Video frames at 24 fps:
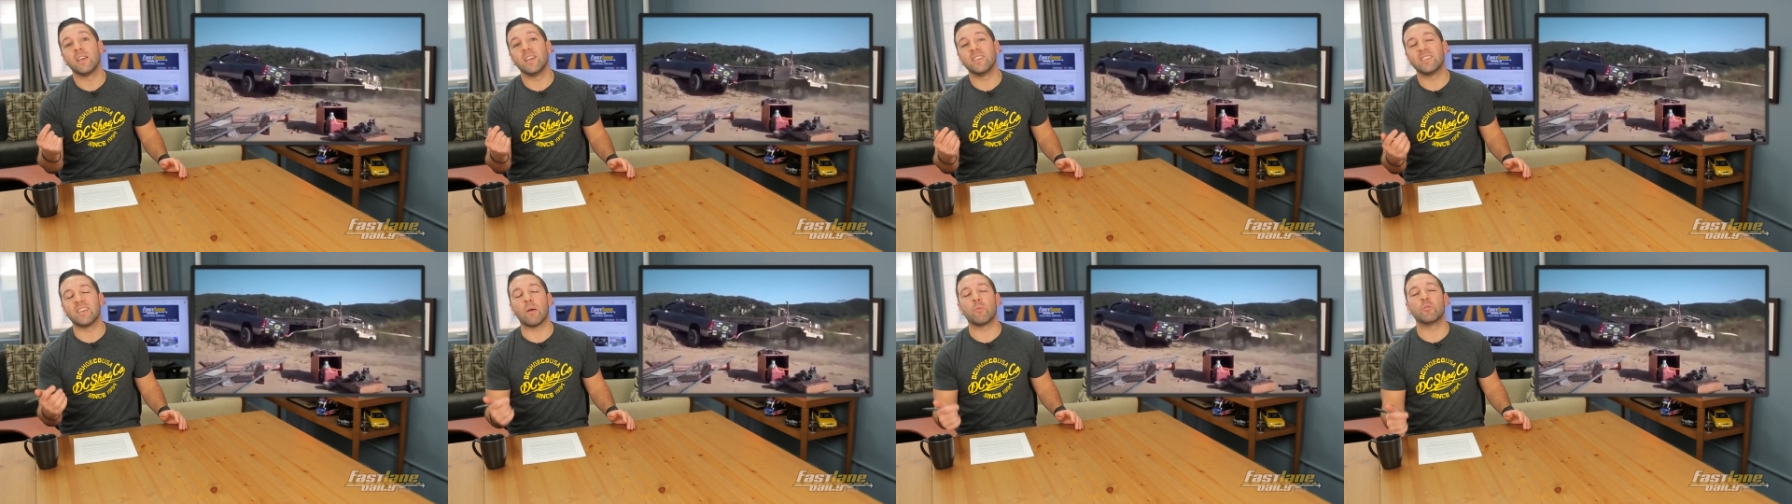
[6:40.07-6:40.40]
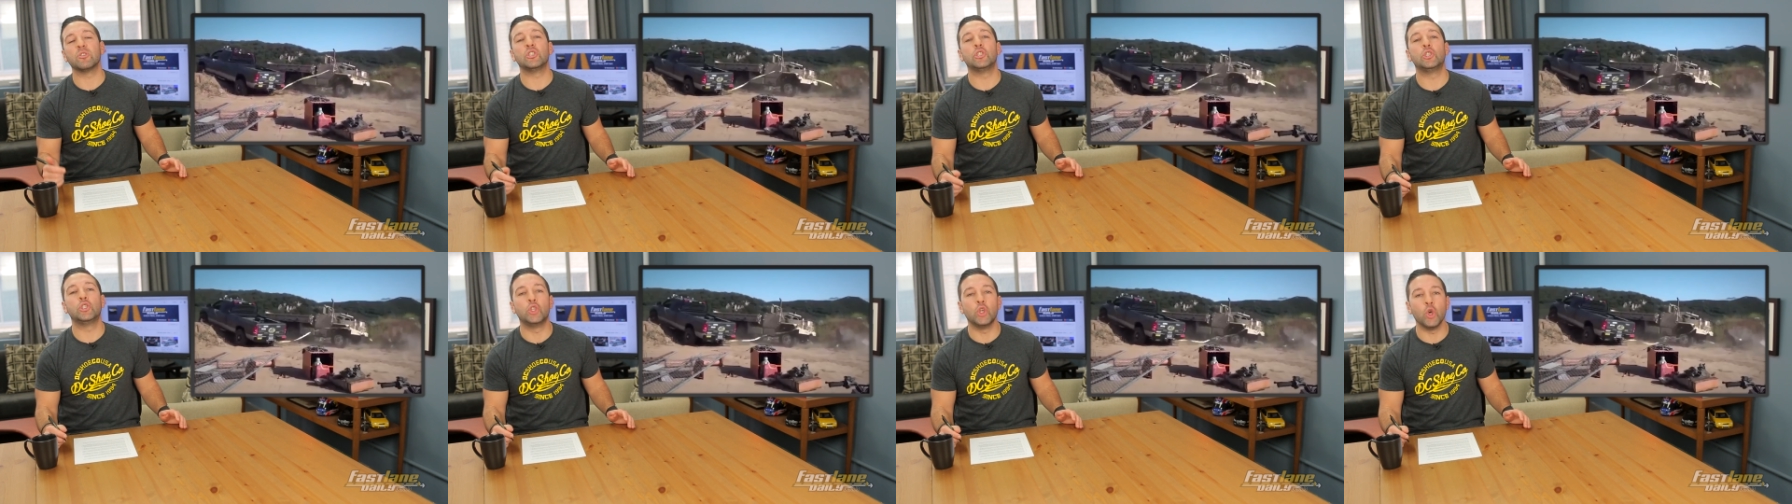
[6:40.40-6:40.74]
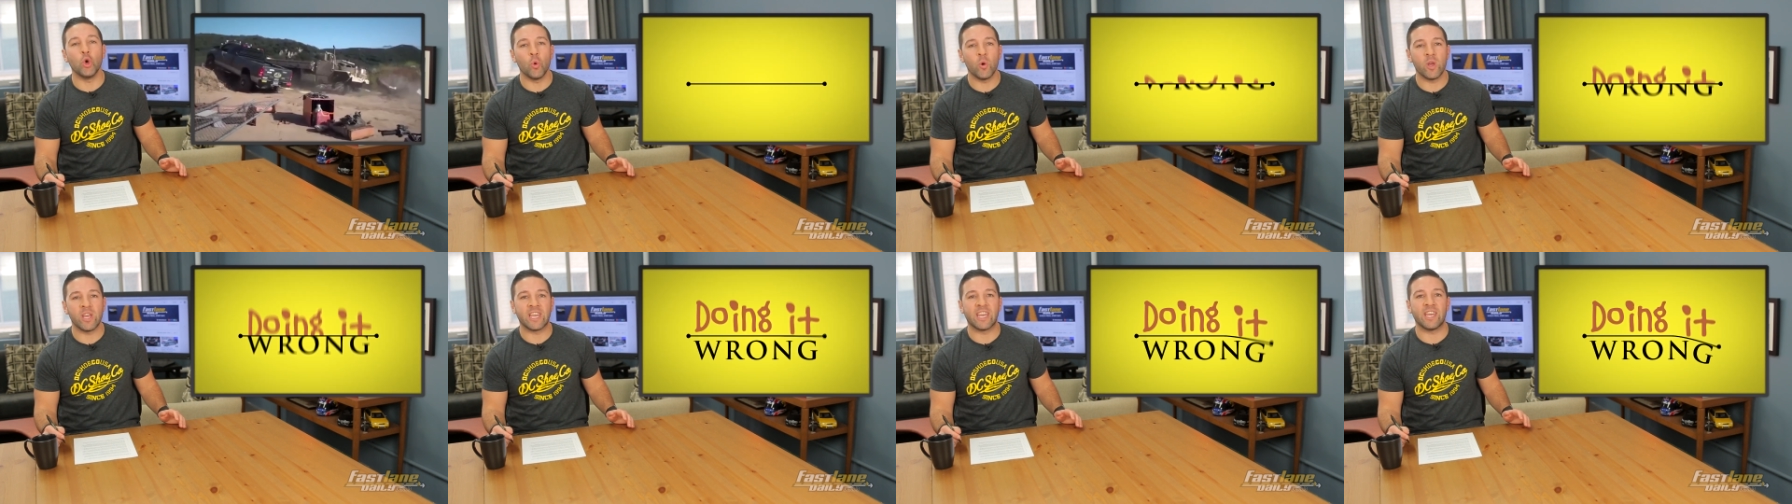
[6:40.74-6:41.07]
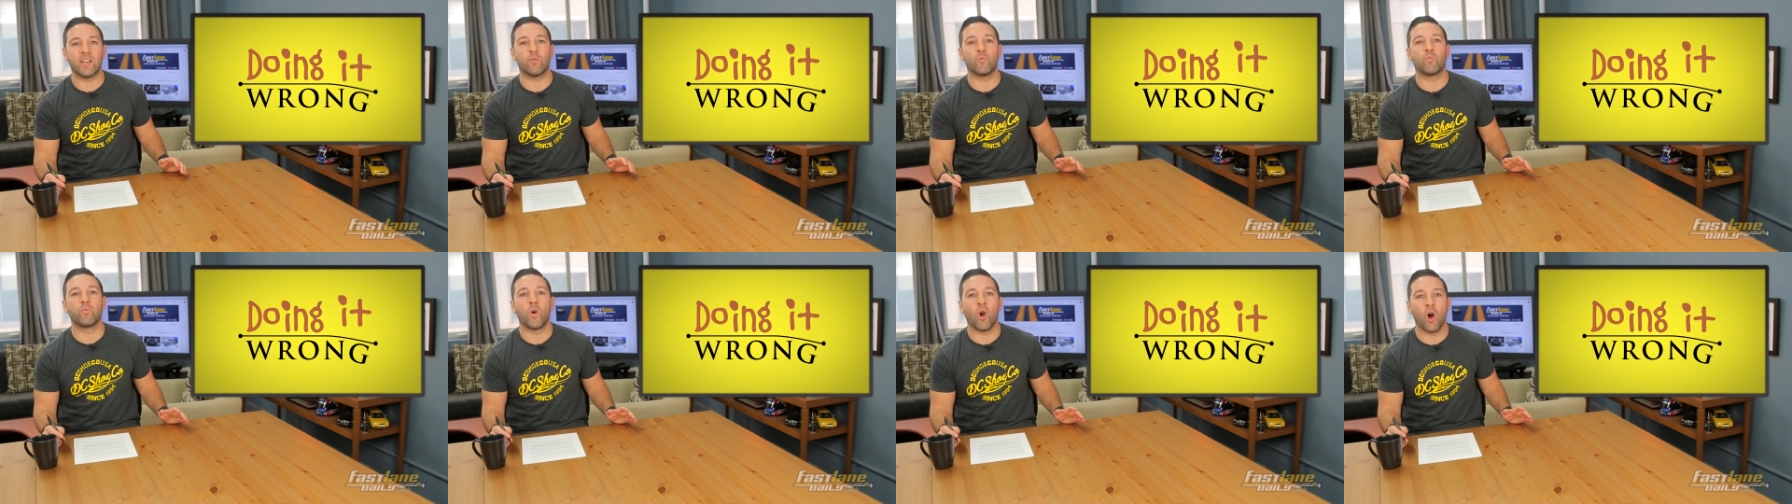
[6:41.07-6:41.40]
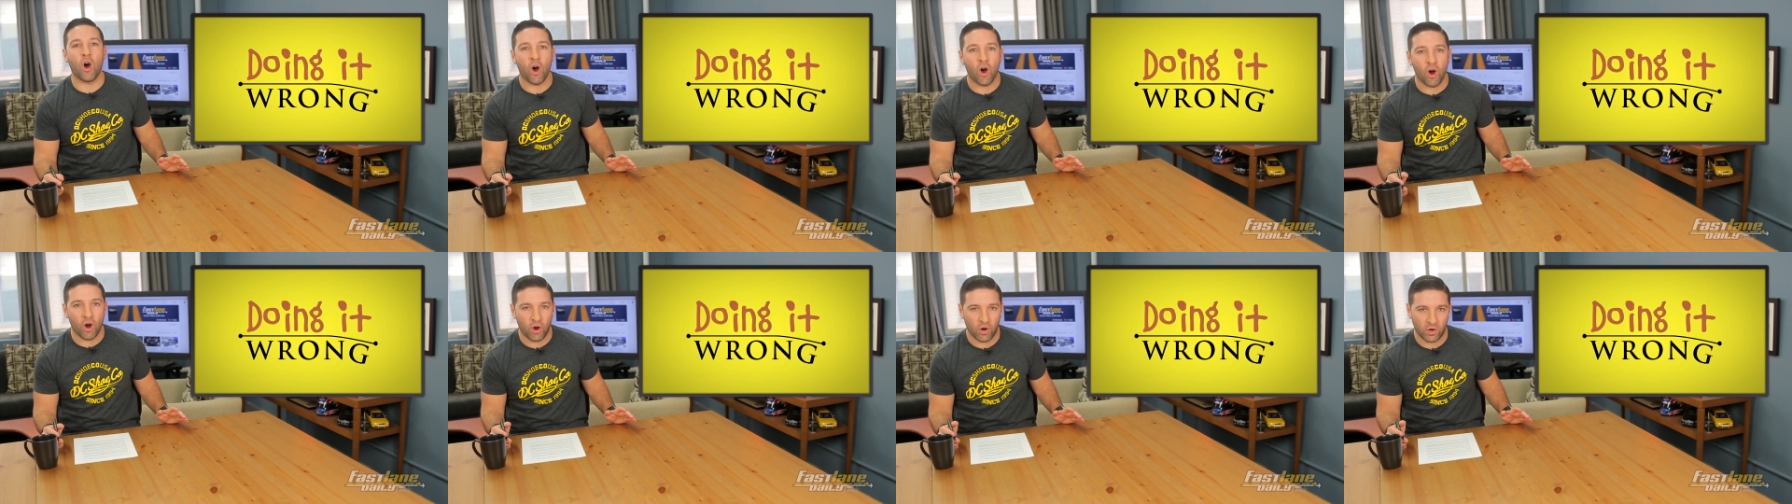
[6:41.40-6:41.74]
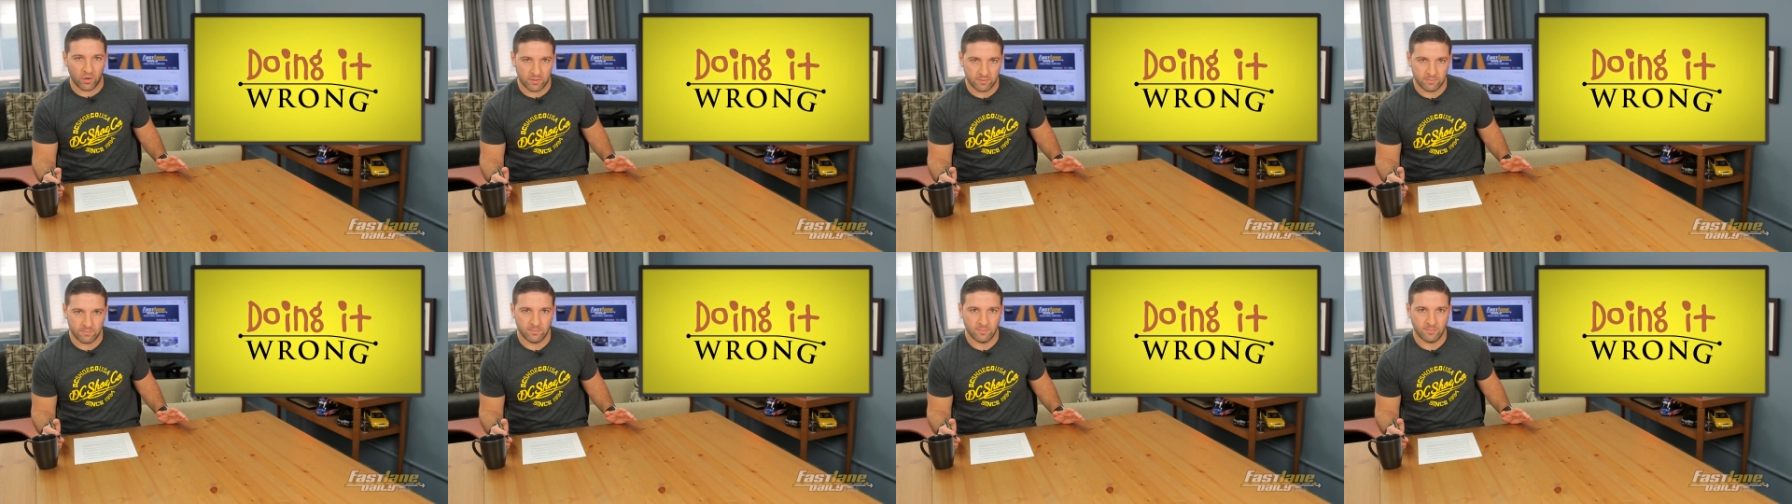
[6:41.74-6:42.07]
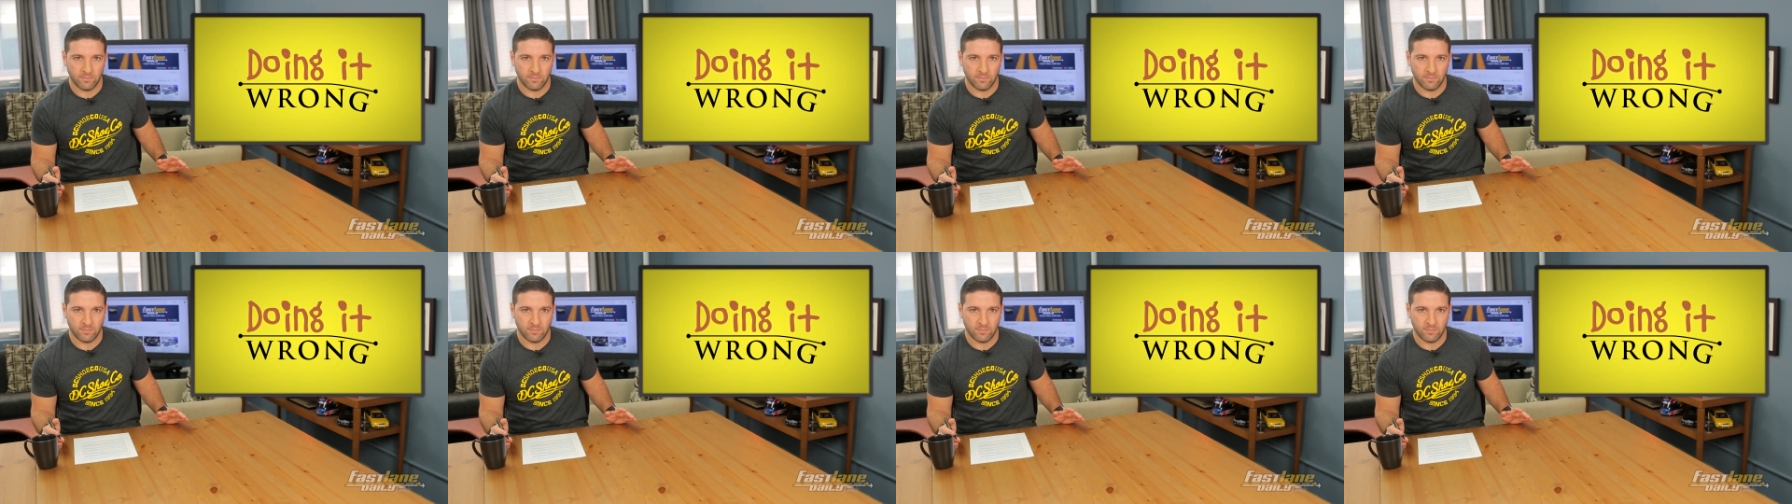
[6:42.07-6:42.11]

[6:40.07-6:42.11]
is I was doing it wrong.